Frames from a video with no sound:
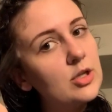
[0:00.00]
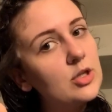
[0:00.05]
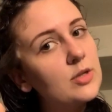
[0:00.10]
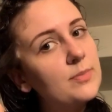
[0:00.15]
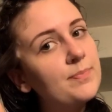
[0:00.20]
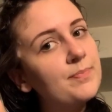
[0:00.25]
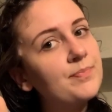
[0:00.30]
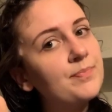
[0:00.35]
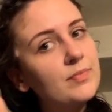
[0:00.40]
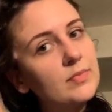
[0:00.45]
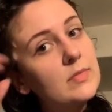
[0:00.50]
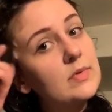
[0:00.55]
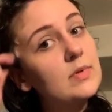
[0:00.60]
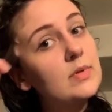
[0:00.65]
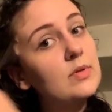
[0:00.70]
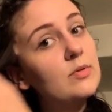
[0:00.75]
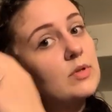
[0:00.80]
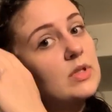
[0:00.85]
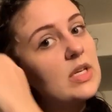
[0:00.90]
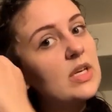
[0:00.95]

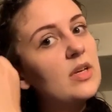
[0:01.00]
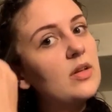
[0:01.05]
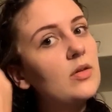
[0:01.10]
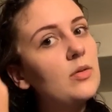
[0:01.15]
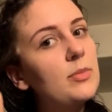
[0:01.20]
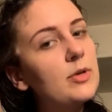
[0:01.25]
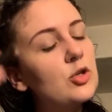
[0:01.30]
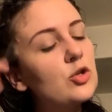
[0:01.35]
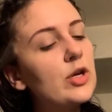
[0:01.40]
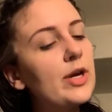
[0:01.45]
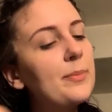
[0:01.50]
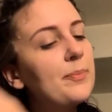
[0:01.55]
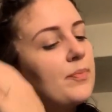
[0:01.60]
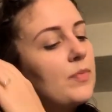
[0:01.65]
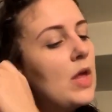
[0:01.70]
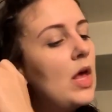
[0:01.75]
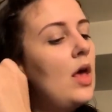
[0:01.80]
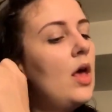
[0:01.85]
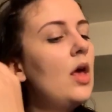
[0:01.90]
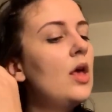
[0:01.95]
Just getting a little bit dry.
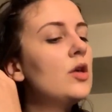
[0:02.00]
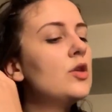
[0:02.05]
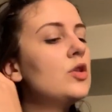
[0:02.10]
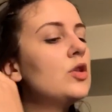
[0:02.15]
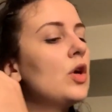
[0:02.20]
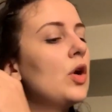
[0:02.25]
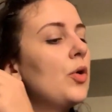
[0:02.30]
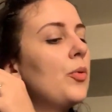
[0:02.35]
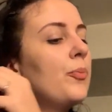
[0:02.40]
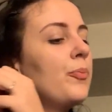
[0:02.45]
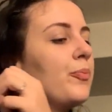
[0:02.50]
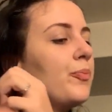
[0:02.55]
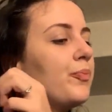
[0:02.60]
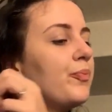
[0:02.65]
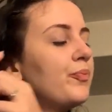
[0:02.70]
So,